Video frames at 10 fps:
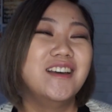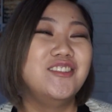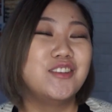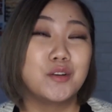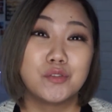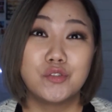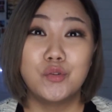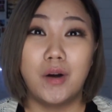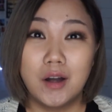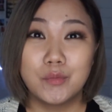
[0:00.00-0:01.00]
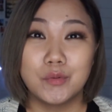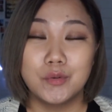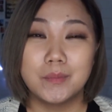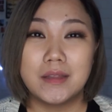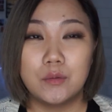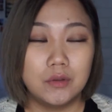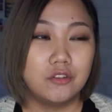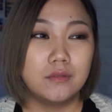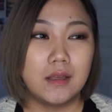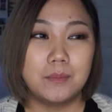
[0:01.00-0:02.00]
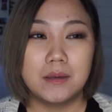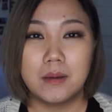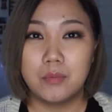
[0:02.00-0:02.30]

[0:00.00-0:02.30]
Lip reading: She goes to our room that me and my